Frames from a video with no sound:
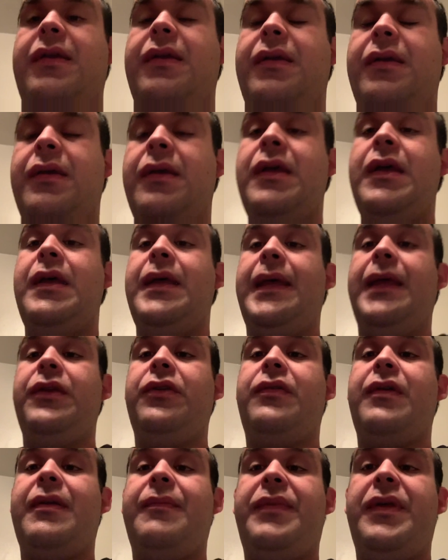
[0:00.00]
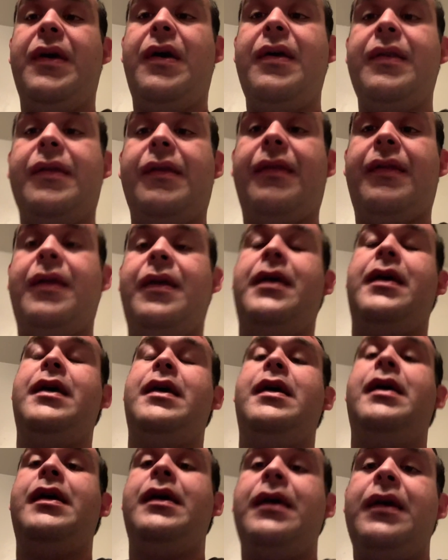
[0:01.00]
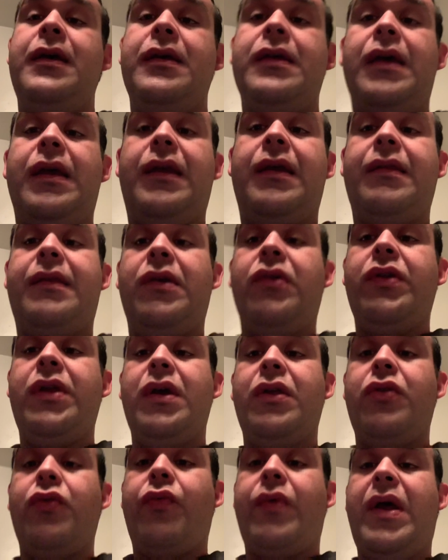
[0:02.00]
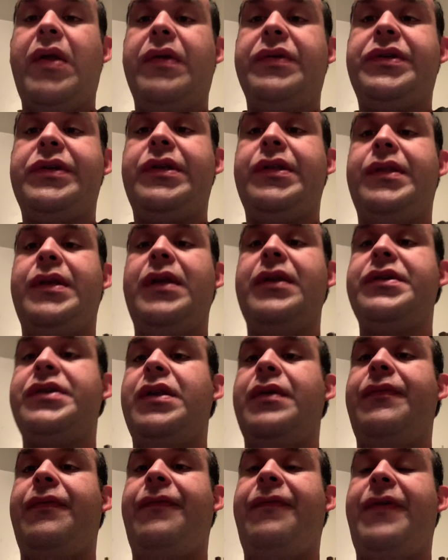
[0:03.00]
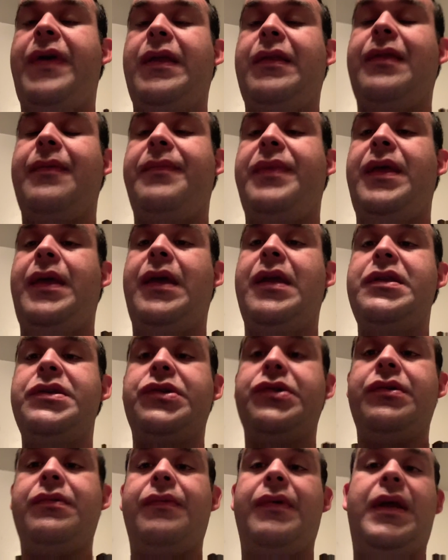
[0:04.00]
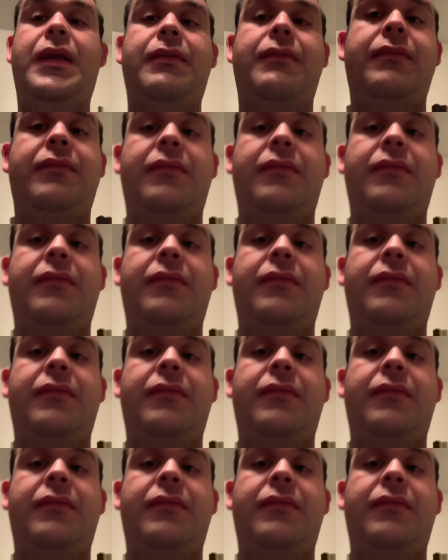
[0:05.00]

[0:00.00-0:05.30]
and you try to be honest. I guess the only other route I should have done, I should have faked to be injured, right?